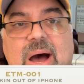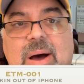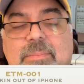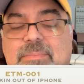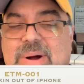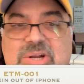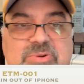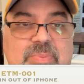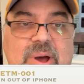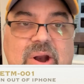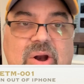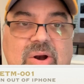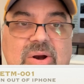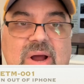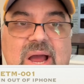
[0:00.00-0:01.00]
much
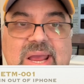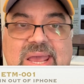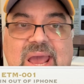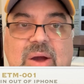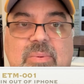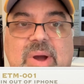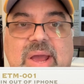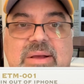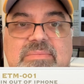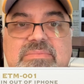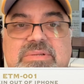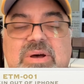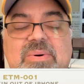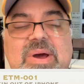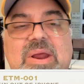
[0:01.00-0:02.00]
better. I can't wait.
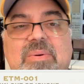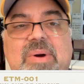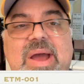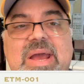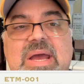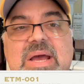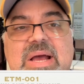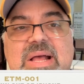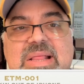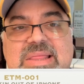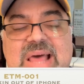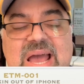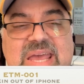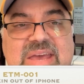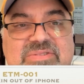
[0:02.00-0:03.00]
So anyway,
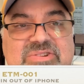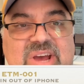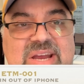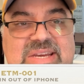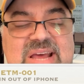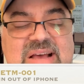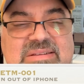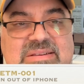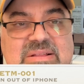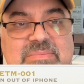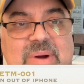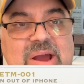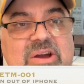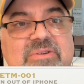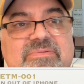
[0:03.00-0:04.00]
that gives you a test of the
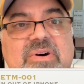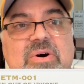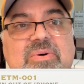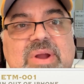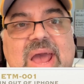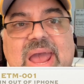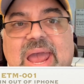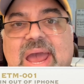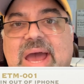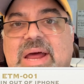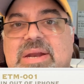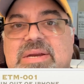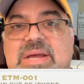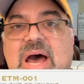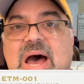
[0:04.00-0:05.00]
microphone
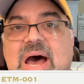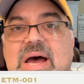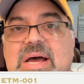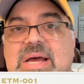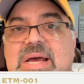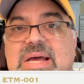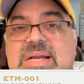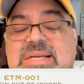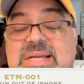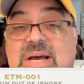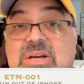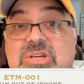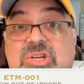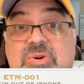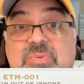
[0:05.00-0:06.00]
and
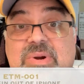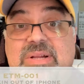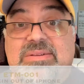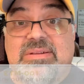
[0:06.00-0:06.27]
tells you what it's